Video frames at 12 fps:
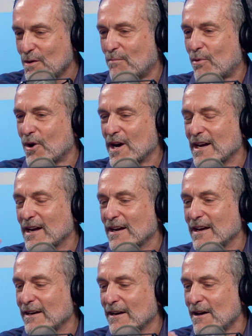bringing
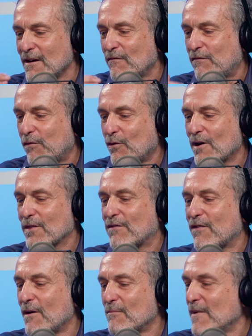it forth
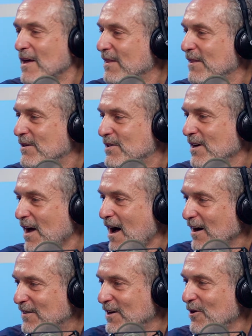from the
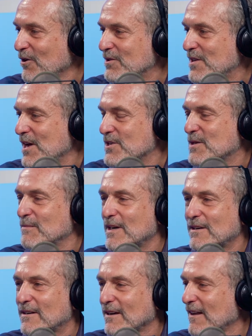Tanakh, the Old
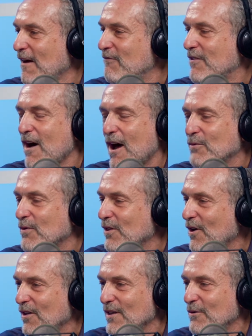Testament, to love God with
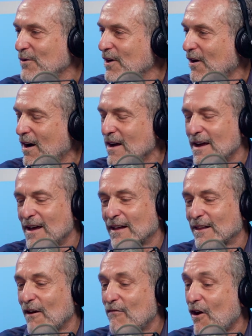all that we are,
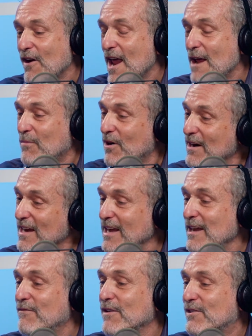love our neighbor, and
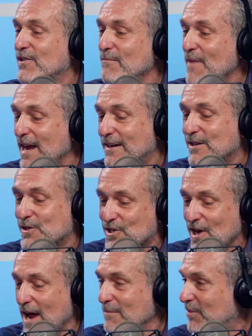even to make
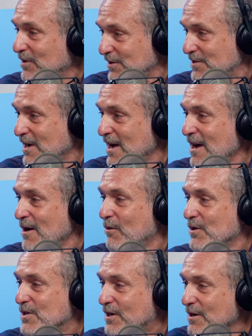disciples
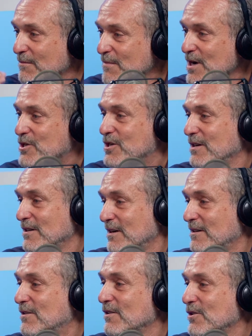was a commission
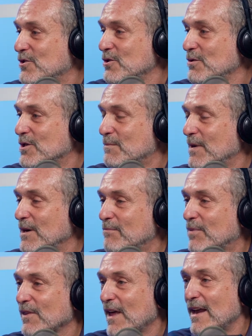to the Jewish
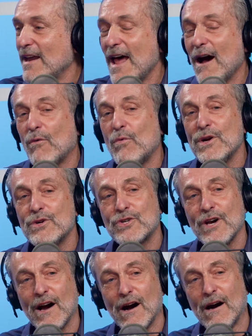people that now we
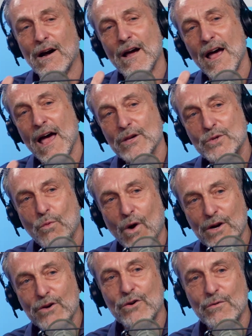share as
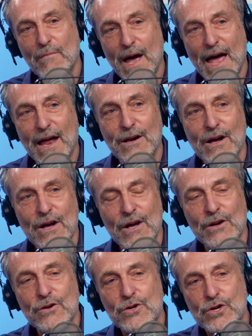one new man,
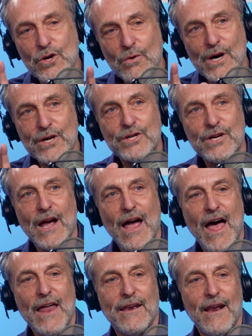Jewish
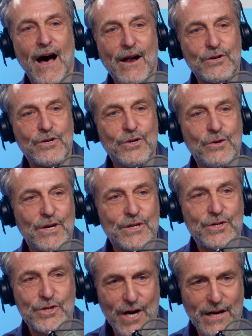and
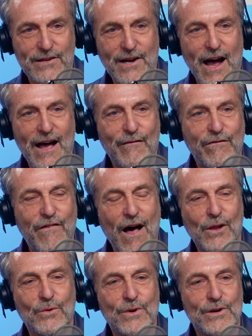non-Jewish Gentile
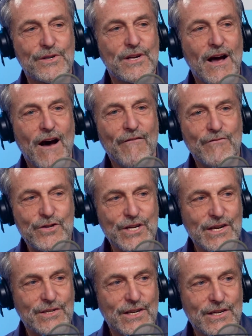followers of
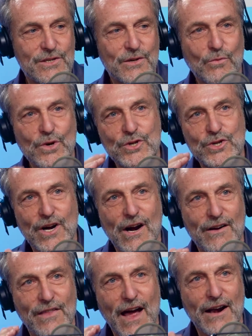Jesus. We
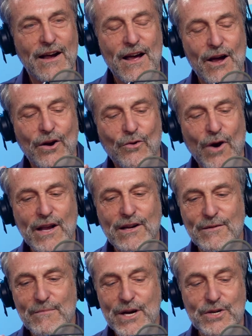share that great
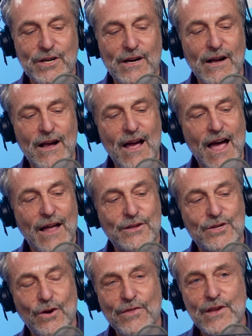commission. And
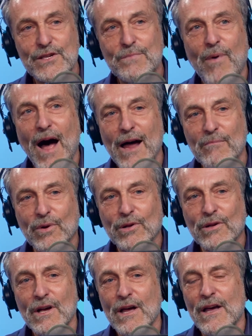so this
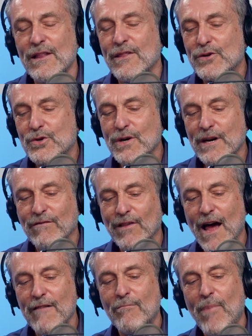Bible, the Tree of
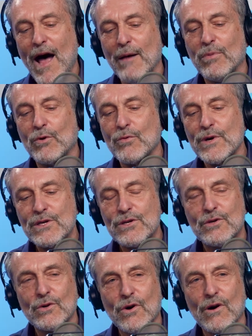Life Bible,
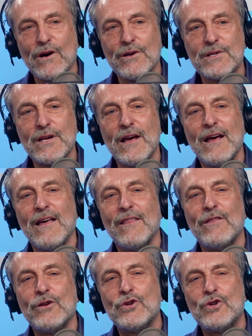restores
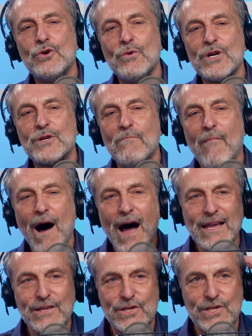the Jewish
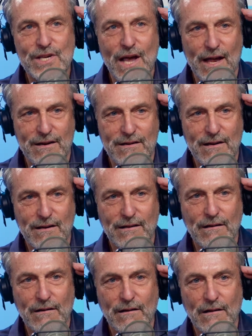mindset,
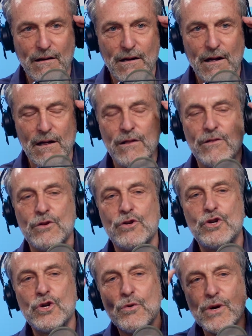the
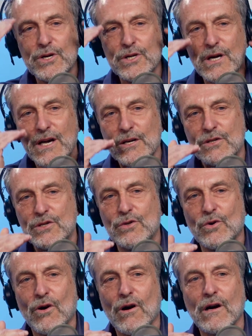Jewish
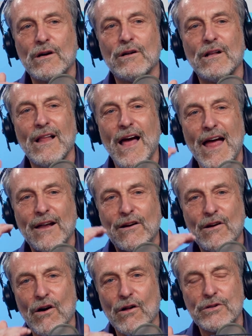historical and
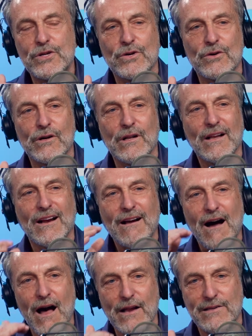cultural
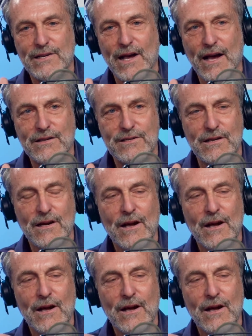context